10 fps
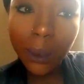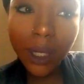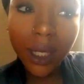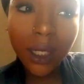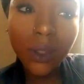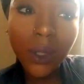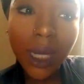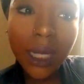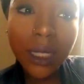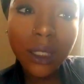But you
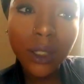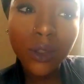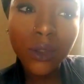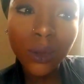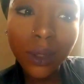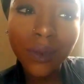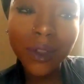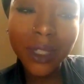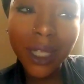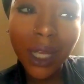guys,
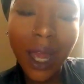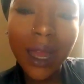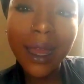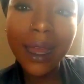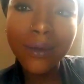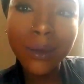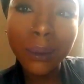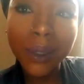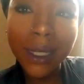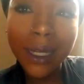truthfully, I
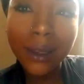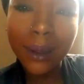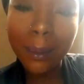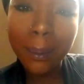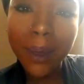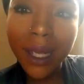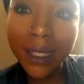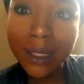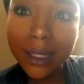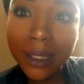haven't been in the
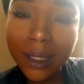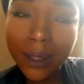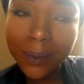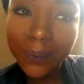best